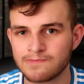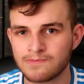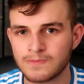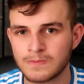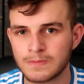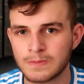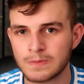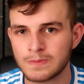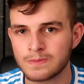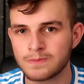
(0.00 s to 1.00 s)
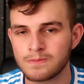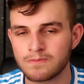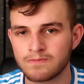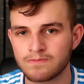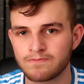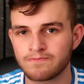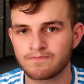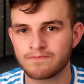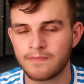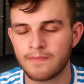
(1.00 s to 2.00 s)

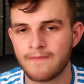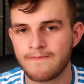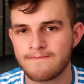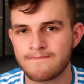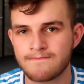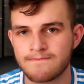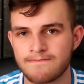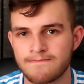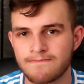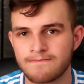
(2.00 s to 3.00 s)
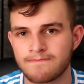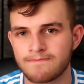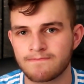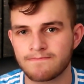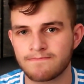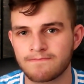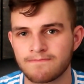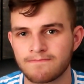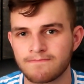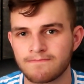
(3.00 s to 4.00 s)

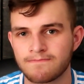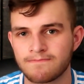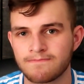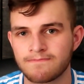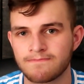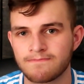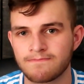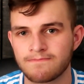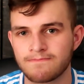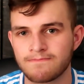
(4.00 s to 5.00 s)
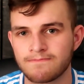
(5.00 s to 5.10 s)
(not speaking)